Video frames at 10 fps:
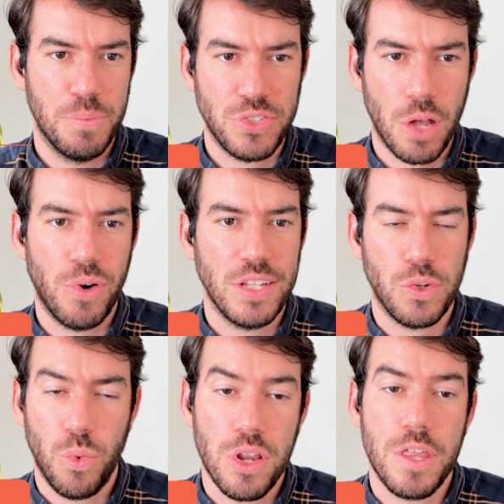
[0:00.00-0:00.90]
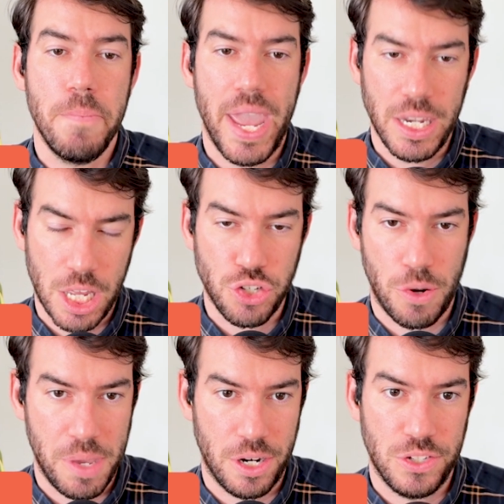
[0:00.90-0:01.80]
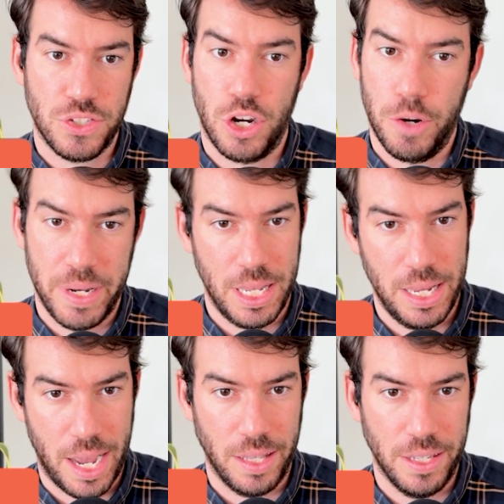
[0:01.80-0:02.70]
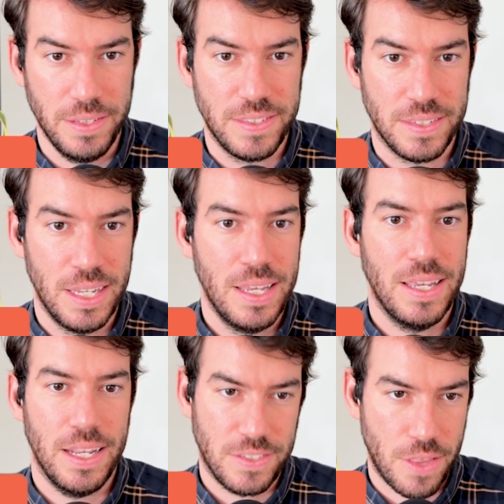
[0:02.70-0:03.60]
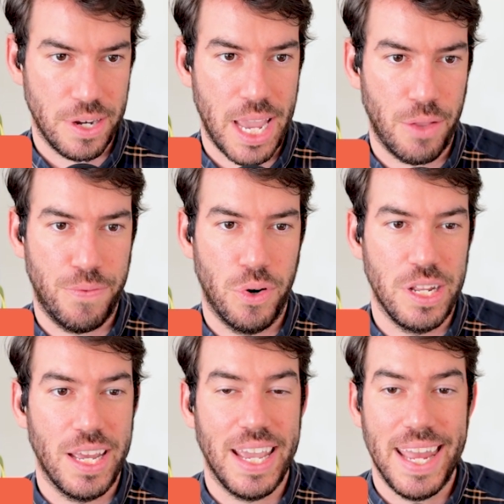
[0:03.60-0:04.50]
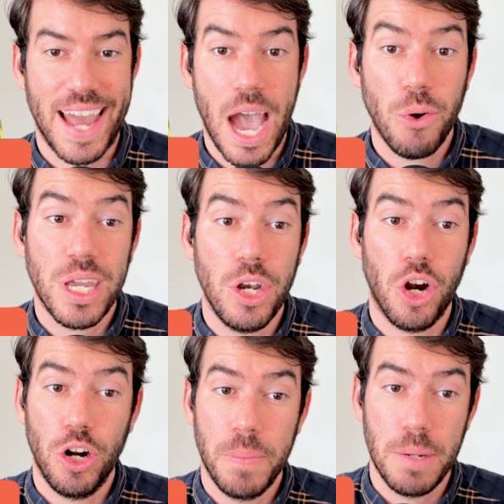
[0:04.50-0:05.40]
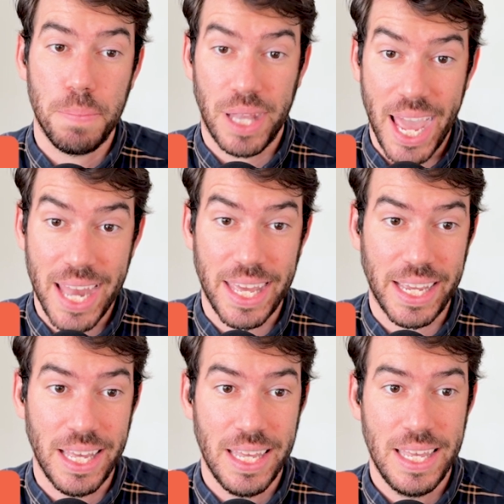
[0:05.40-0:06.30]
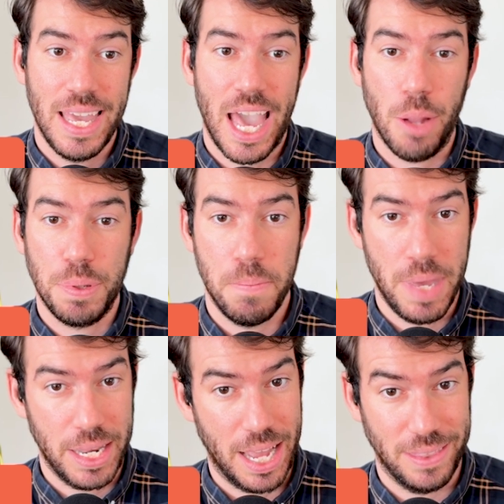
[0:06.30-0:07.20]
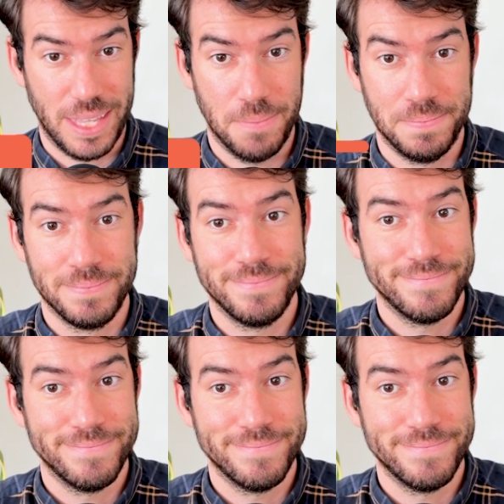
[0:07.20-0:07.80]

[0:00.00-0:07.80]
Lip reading: Saul writes, what are the main contributors to urban heat islands in Southern California and how can urban planning help mitigate them?